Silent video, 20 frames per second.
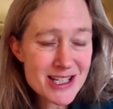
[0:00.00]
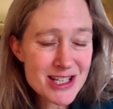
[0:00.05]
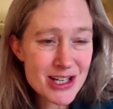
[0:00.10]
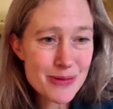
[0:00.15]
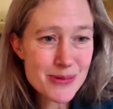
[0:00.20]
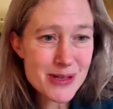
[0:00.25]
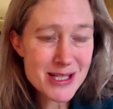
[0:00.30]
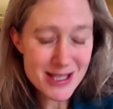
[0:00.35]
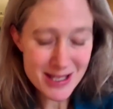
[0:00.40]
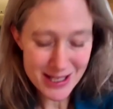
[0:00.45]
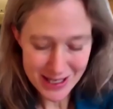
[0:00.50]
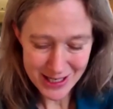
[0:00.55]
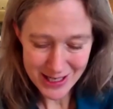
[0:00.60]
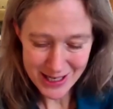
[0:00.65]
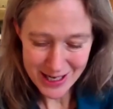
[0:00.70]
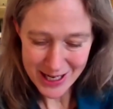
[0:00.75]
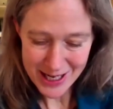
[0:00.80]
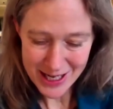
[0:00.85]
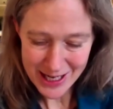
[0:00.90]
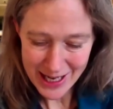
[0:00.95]
She was the
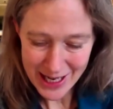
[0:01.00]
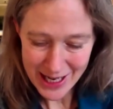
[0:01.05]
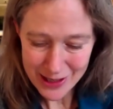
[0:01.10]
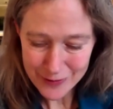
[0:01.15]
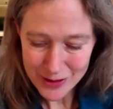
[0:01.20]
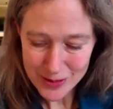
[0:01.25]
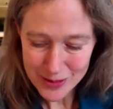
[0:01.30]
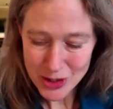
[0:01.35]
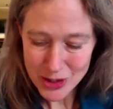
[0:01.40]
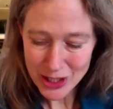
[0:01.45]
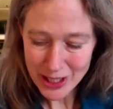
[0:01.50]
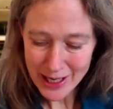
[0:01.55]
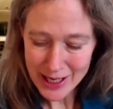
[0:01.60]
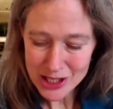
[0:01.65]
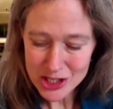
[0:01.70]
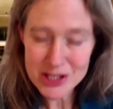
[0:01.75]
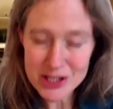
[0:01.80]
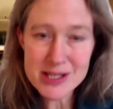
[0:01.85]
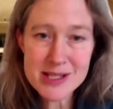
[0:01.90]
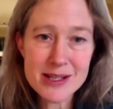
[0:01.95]
head of
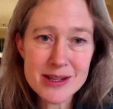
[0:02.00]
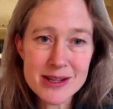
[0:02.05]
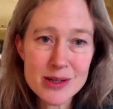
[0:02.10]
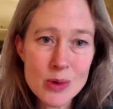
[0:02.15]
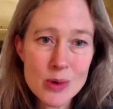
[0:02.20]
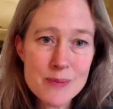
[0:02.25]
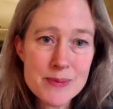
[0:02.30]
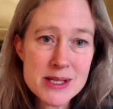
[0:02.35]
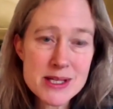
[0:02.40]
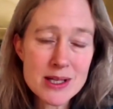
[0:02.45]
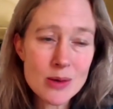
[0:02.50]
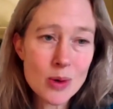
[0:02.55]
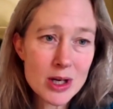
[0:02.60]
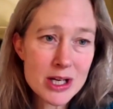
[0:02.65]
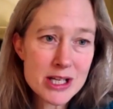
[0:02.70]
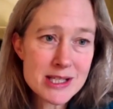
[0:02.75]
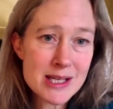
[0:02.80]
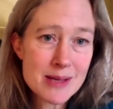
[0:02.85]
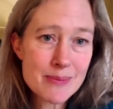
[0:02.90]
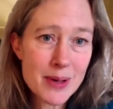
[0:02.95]
communications at the Women's
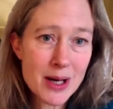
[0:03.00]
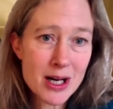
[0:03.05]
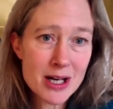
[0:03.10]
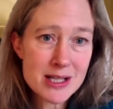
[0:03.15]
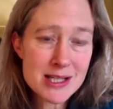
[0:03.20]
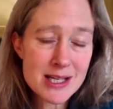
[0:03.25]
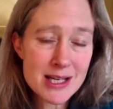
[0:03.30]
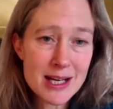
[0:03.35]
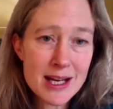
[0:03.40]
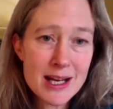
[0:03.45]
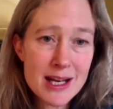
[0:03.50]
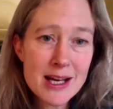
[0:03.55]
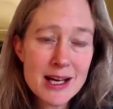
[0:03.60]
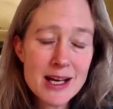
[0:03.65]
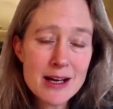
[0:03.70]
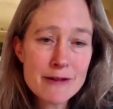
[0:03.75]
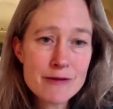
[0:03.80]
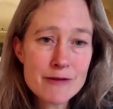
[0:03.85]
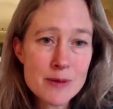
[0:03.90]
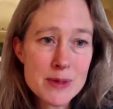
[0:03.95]
Equality Party
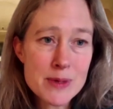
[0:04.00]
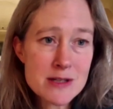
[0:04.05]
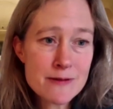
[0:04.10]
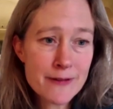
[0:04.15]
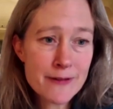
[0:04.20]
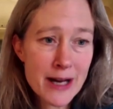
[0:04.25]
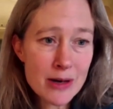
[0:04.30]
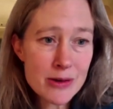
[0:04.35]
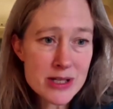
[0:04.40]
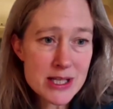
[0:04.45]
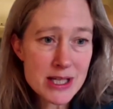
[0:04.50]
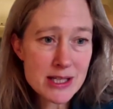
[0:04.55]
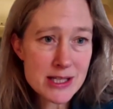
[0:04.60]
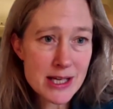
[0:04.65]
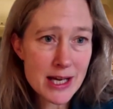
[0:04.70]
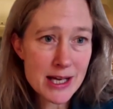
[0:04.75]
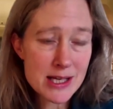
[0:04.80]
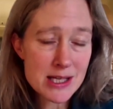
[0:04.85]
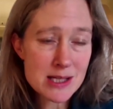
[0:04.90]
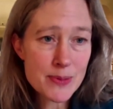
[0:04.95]
from its founding
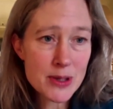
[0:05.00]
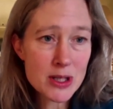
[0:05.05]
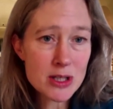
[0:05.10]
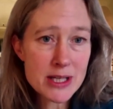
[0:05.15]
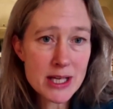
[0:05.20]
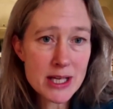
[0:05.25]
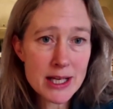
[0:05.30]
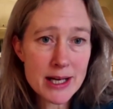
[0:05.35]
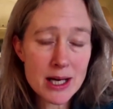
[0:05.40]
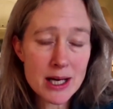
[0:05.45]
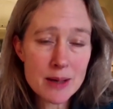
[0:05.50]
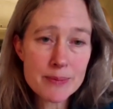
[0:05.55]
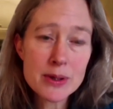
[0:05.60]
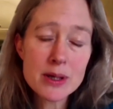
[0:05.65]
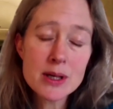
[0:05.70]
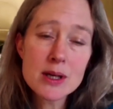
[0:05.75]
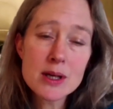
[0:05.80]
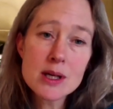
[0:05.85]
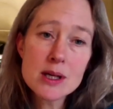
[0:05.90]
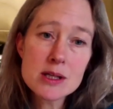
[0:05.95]
days, building it up
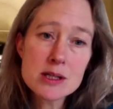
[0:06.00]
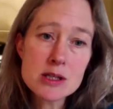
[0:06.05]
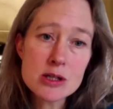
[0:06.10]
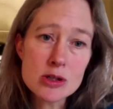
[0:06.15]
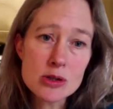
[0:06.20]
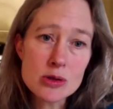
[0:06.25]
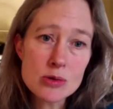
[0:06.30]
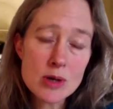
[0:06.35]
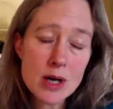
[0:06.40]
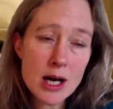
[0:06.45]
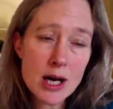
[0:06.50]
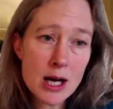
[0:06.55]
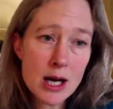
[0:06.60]
to